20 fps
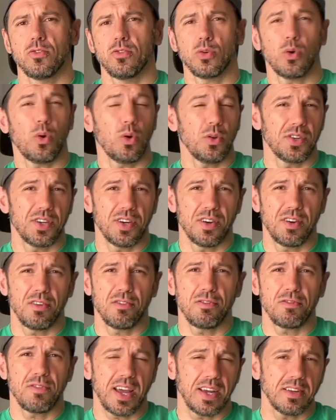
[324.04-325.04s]
told in an
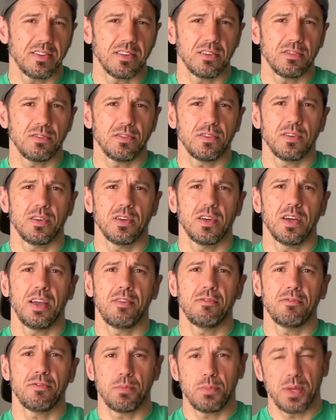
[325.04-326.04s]
effective,
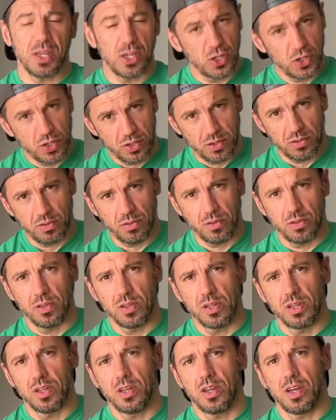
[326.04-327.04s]
informational
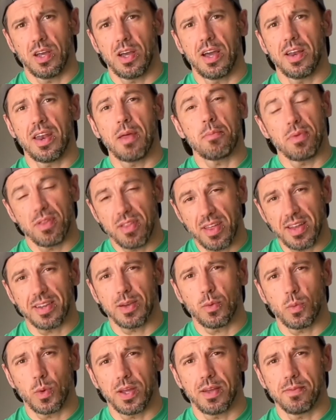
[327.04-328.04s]
and
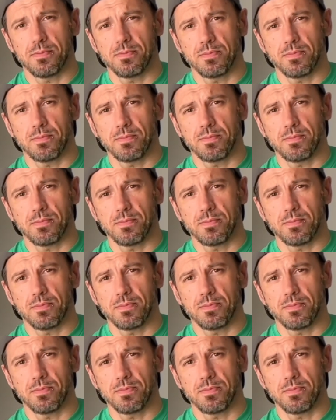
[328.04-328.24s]
empathetic way.